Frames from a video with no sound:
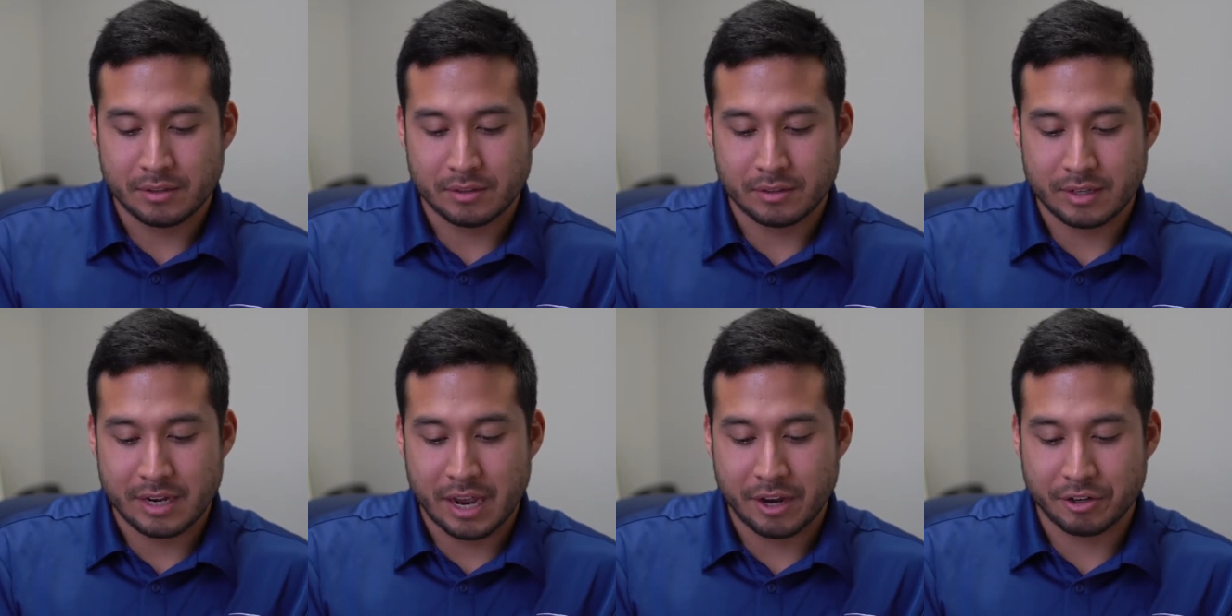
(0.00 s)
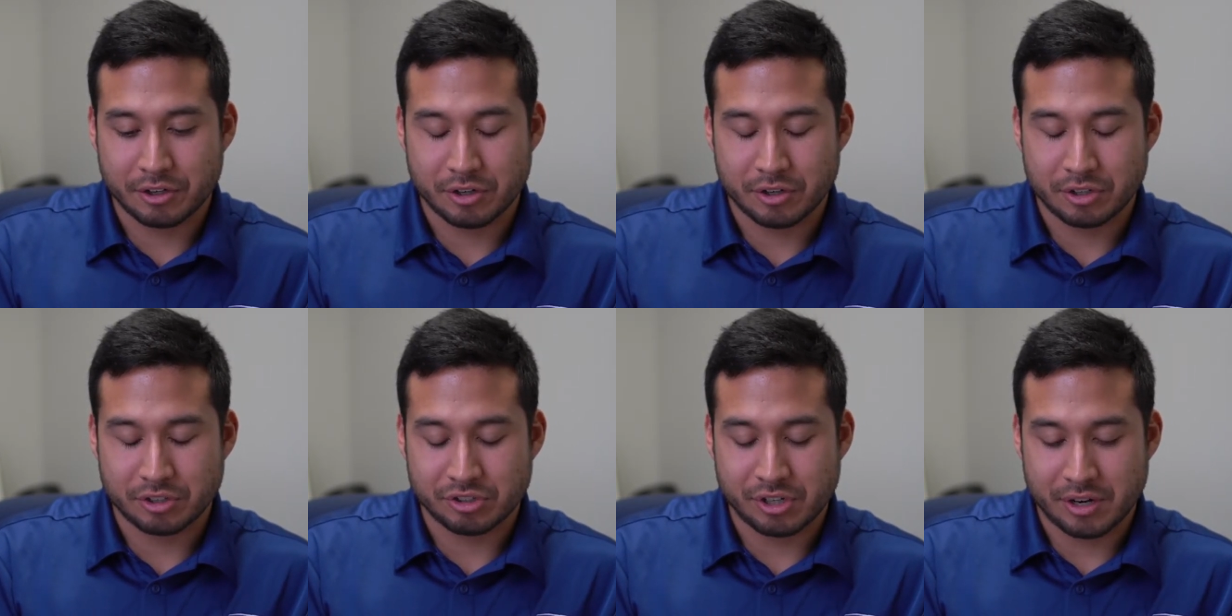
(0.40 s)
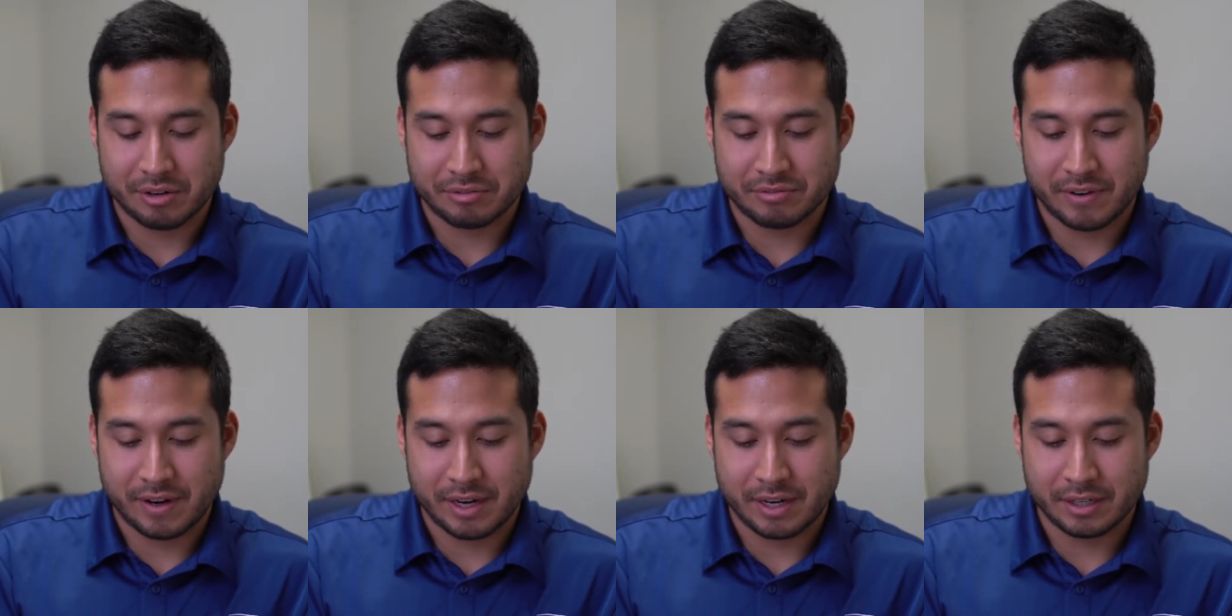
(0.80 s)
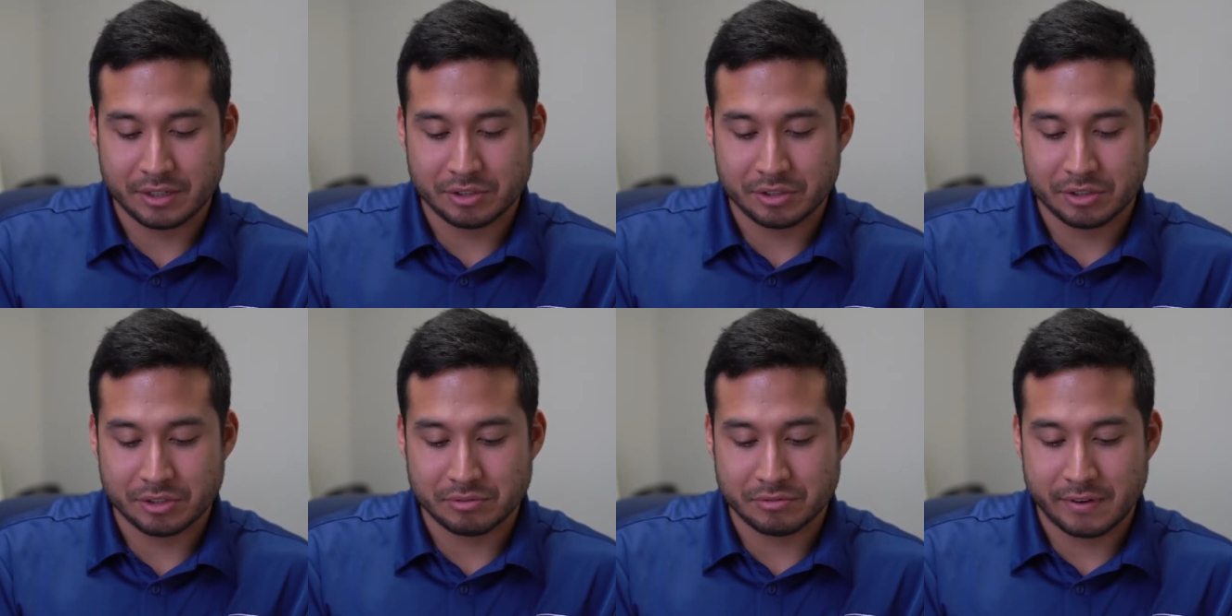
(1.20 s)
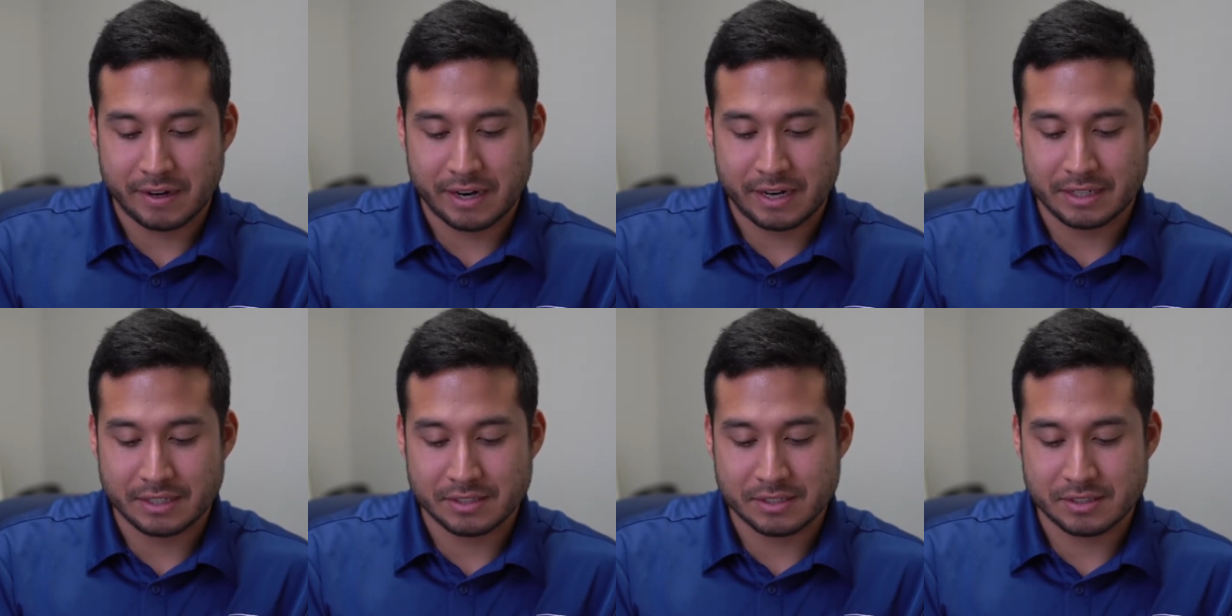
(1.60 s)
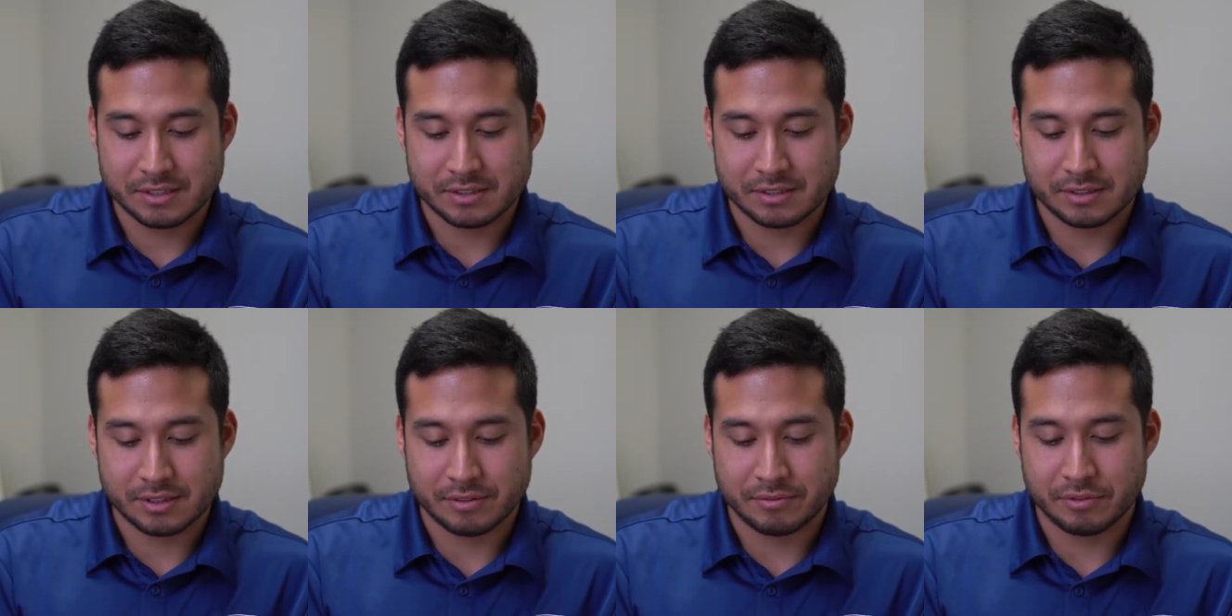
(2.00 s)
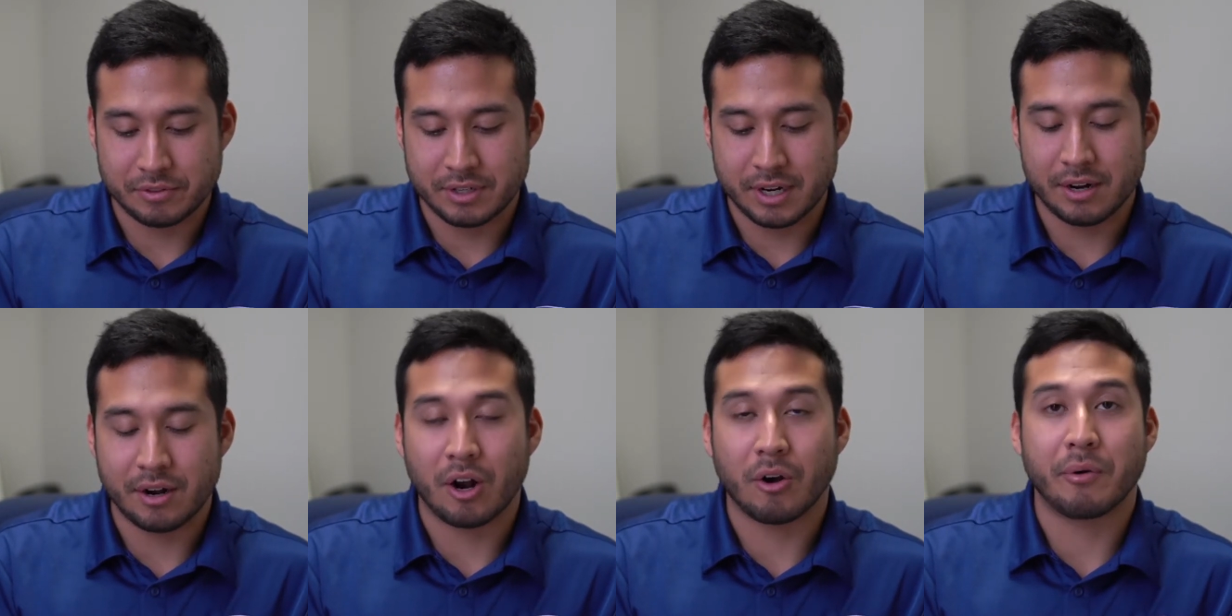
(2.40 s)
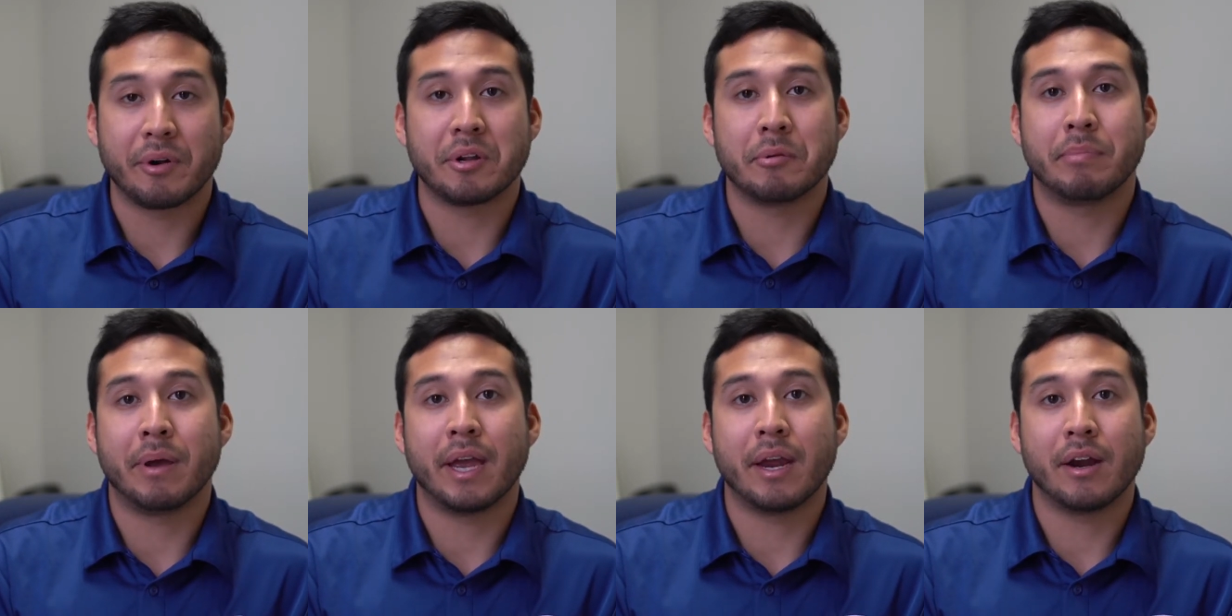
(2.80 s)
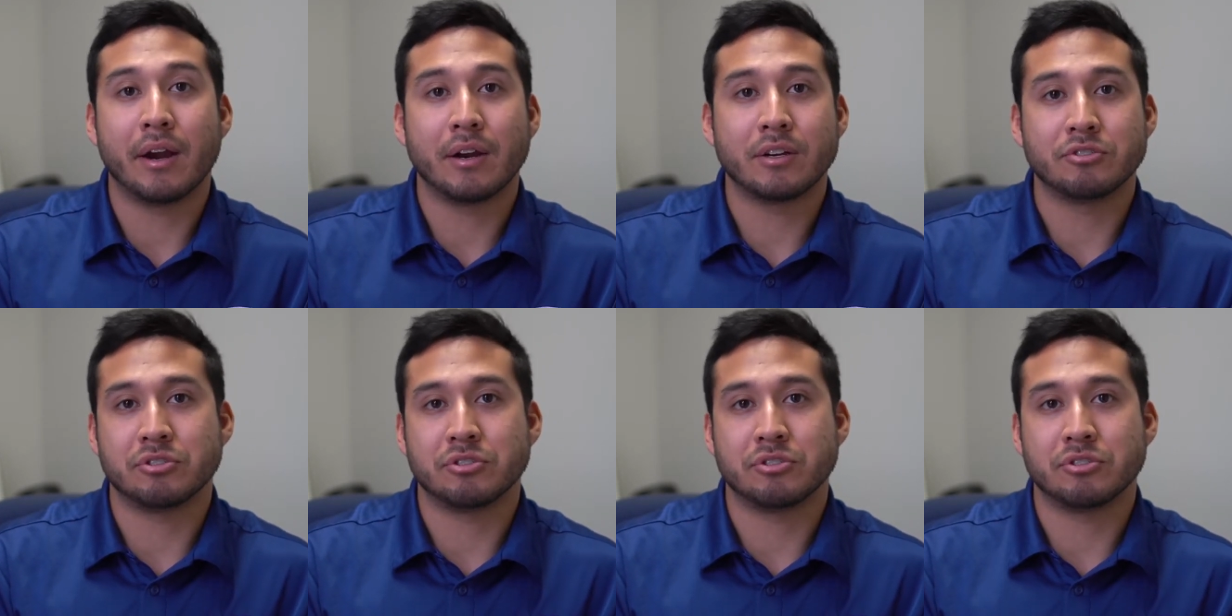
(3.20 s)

Now you're gonna try to find your device. If you're not already paired,